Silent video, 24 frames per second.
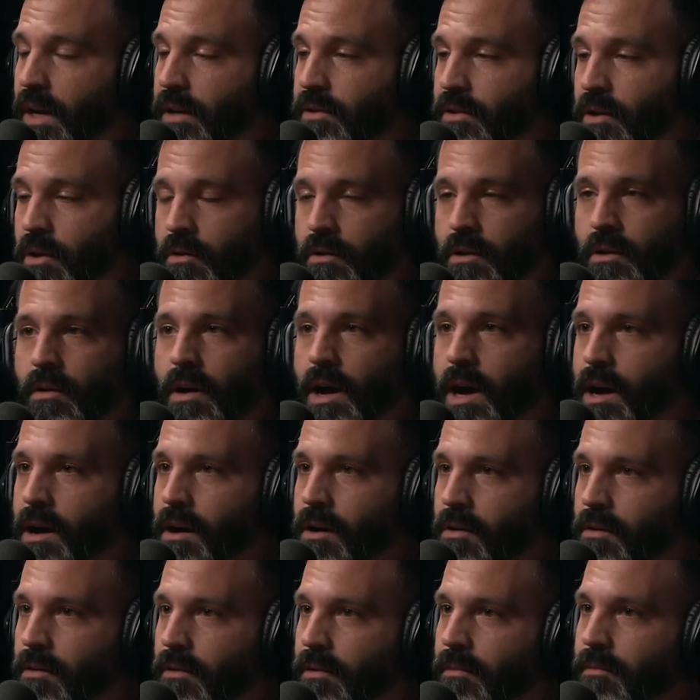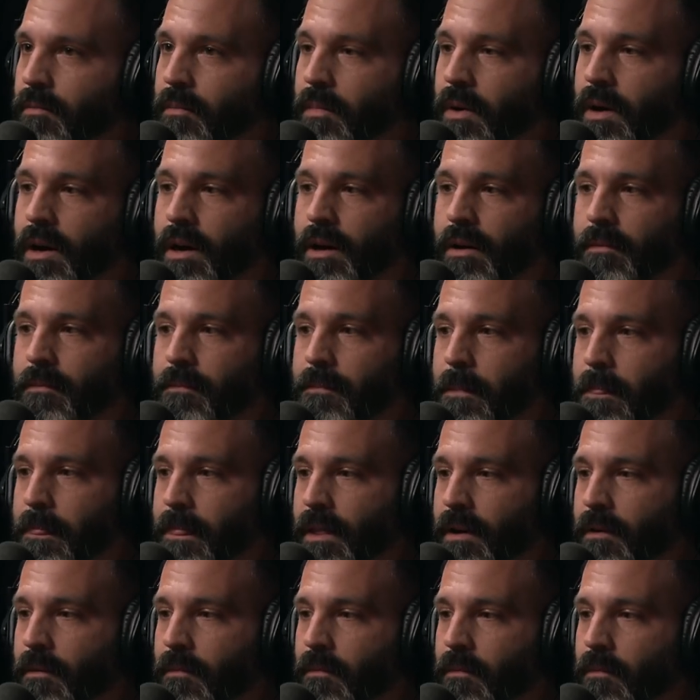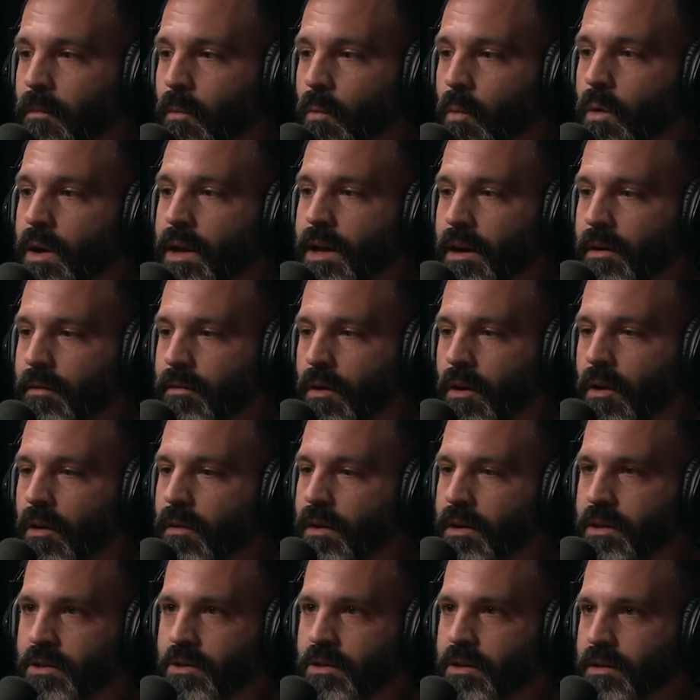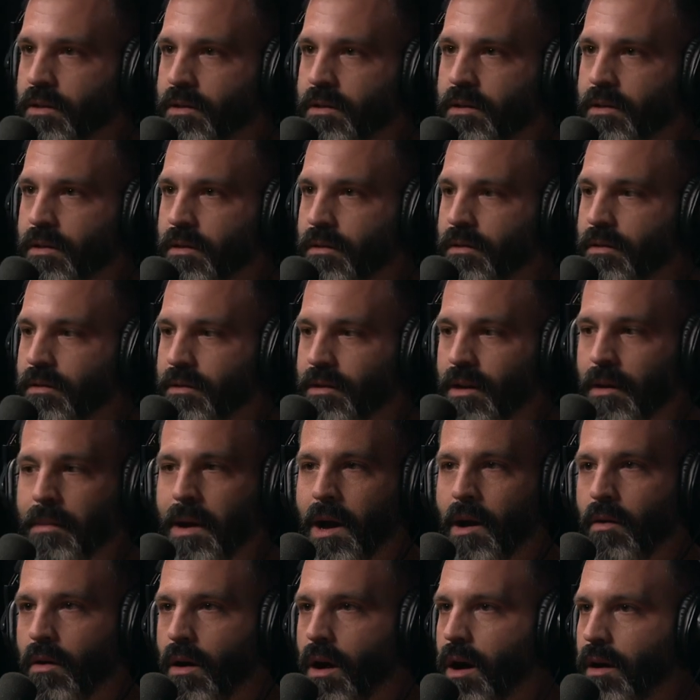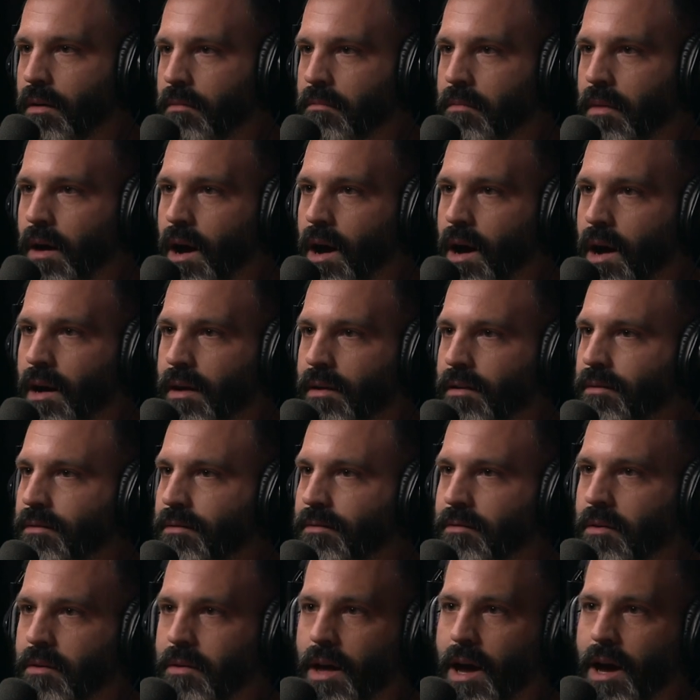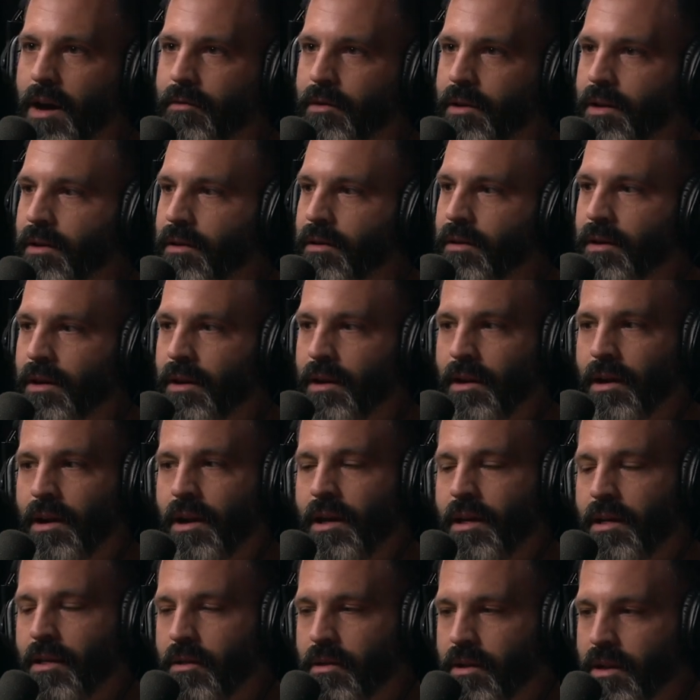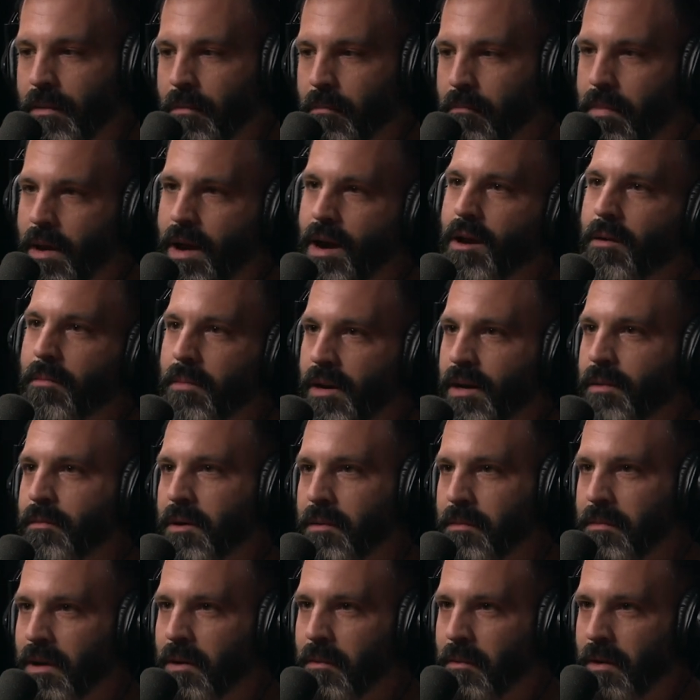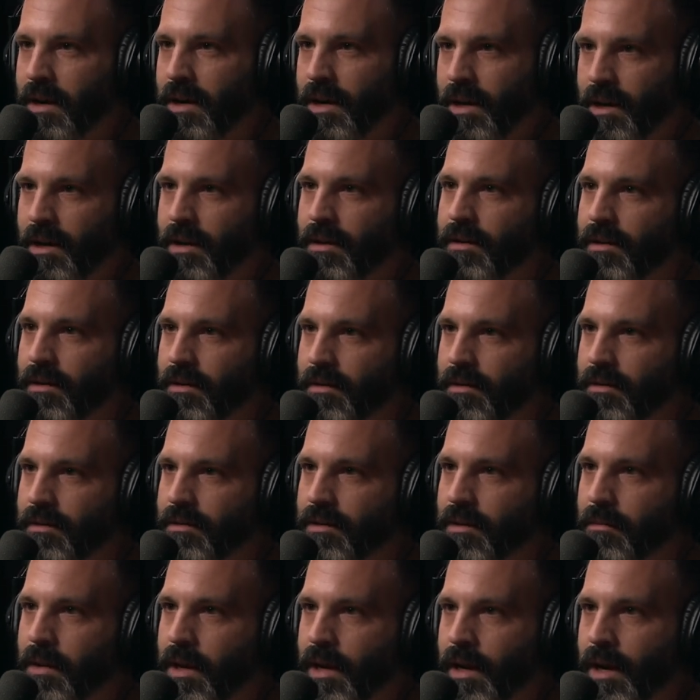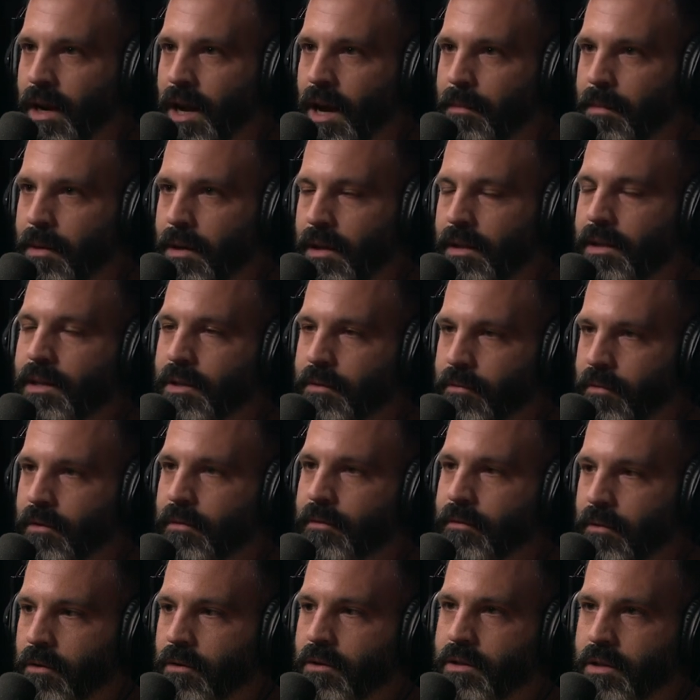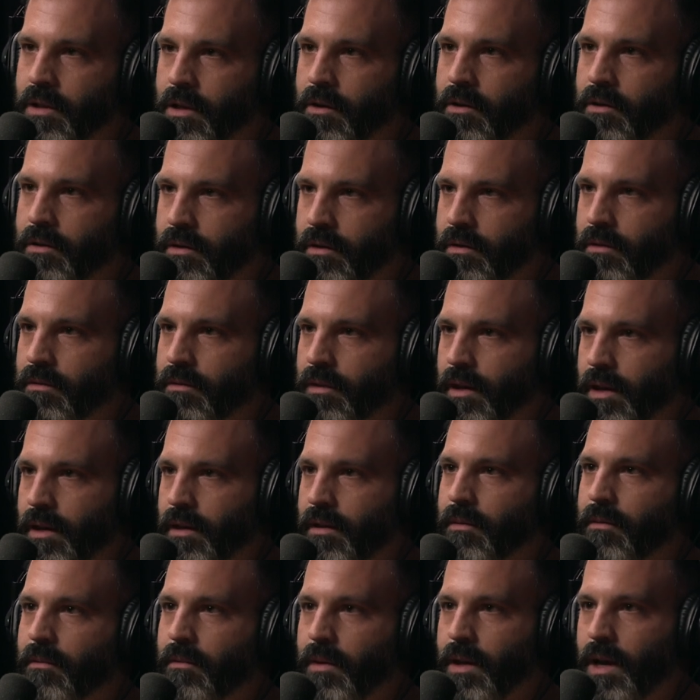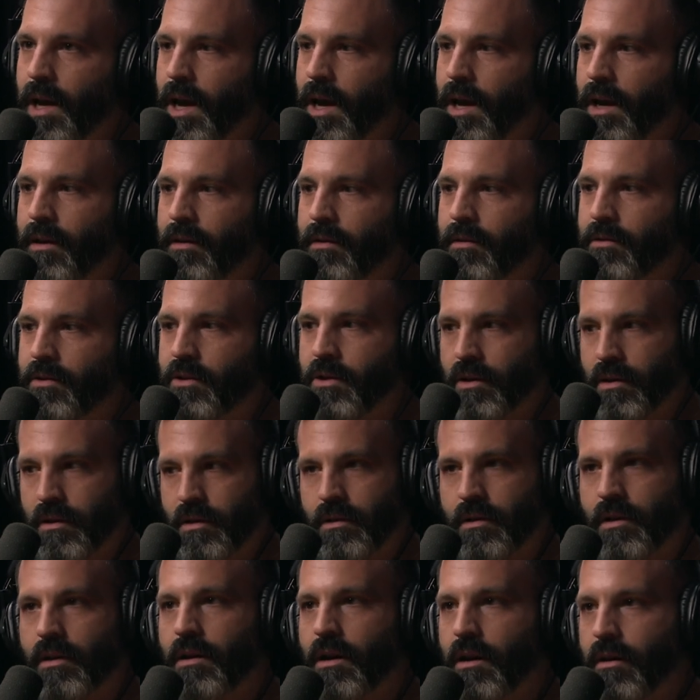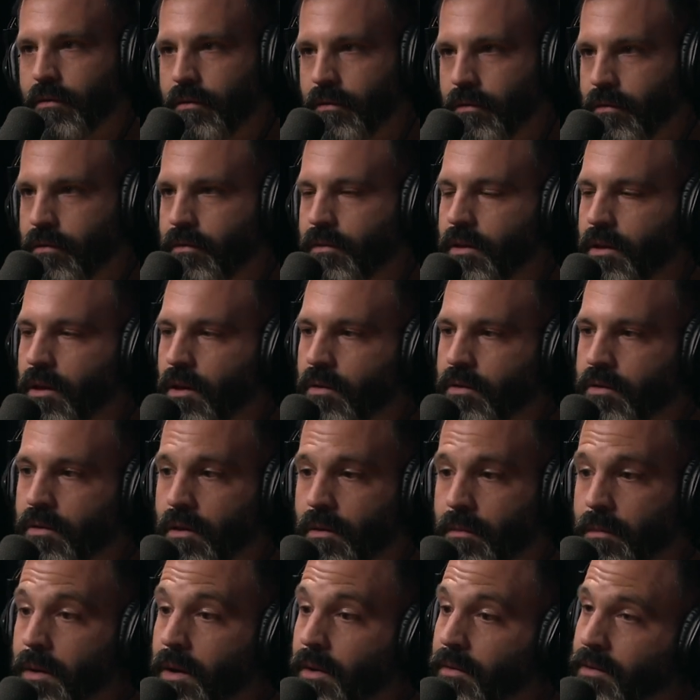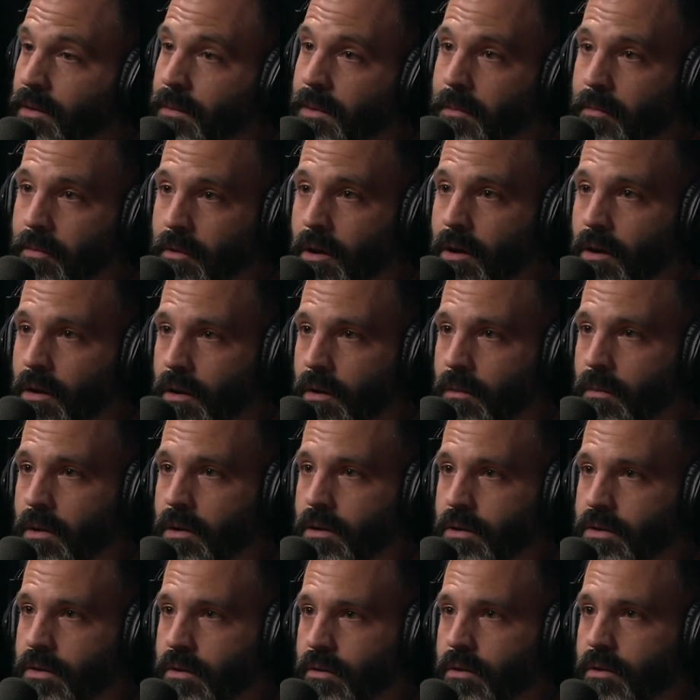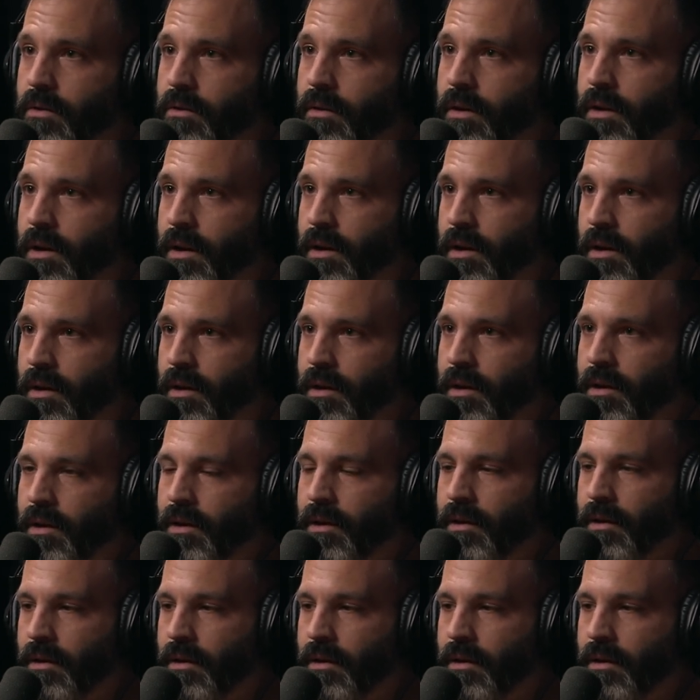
don't know how, but we have always just somehow gotten by with having the bare minimum that we need mm-hmm. to make it happen, at least for the first year or two. Like we had just enough, you know, so, but if something broke, we were screwed. Yeah. You